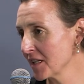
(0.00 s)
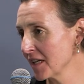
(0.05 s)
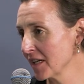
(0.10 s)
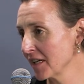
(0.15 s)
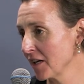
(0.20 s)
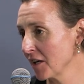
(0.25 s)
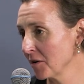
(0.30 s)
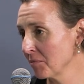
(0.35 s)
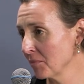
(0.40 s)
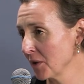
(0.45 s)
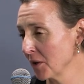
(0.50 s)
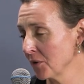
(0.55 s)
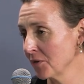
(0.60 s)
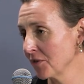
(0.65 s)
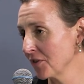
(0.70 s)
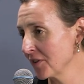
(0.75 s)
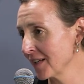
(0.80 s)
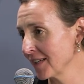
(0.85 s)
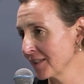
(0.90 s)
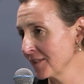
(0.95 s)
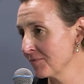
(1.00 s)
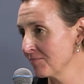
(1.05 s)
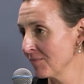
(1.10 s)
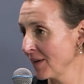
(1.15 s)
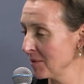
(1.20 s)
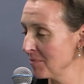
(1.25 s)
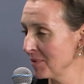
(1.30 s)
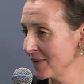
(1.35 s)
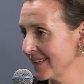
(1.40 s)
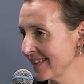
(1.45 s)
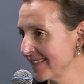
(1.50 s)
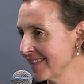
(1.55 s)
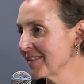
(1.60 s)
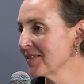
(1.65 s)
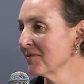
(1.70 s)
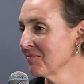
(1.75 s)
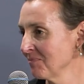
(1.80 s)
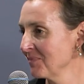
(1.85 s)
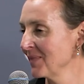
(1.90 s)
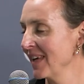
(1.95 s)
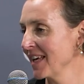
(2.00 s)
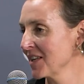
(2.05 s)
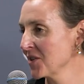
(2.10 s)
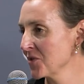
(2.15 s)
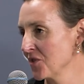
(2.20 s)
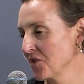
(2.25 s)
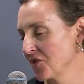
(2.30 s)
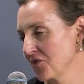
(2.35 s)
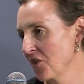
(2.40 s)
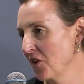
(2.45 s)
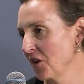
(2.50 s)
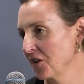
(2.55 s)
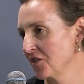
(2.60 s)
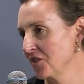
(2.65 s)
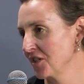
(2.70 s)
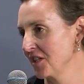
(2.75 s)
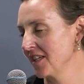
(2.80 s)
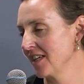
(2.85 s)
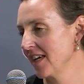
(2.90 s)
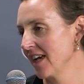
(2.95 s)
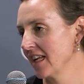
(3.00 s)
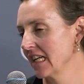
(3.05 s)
and I got both, and I picked gastroenterology.